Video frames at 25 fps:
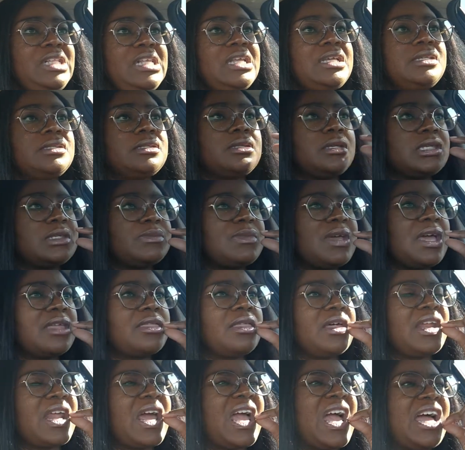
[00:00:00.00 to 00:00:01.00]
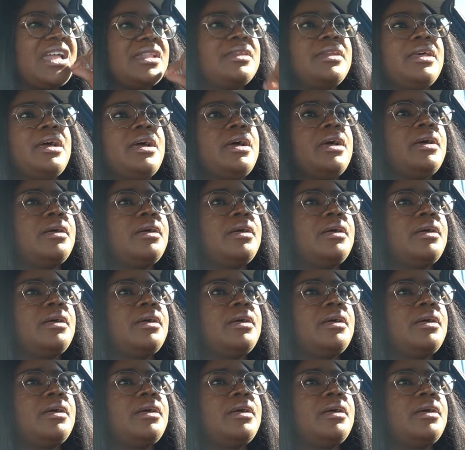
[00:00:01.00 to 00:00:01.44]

Excuse me, I thought I had